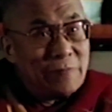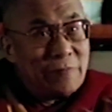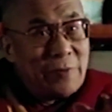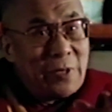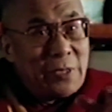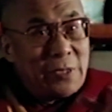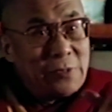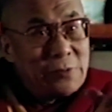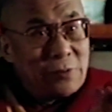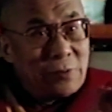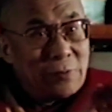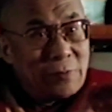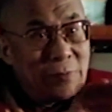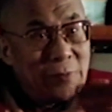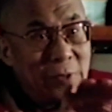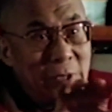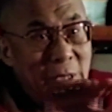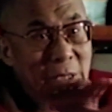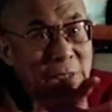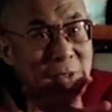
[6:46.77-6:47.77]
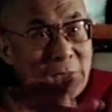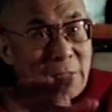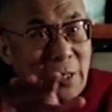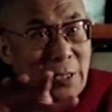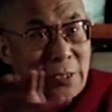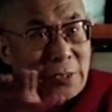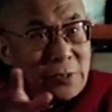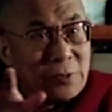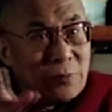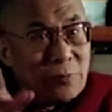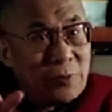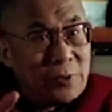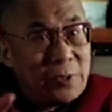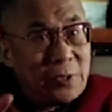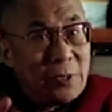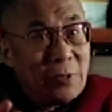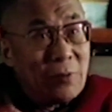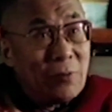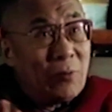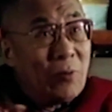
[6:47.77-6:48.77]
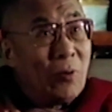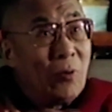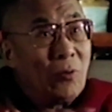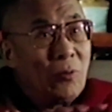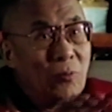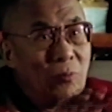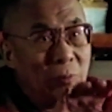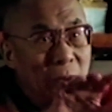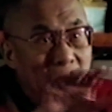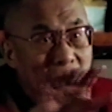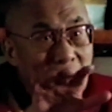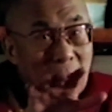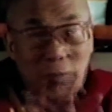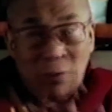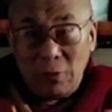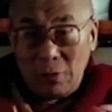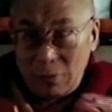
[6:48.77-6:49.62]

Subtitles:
very sort of interconnected with whole world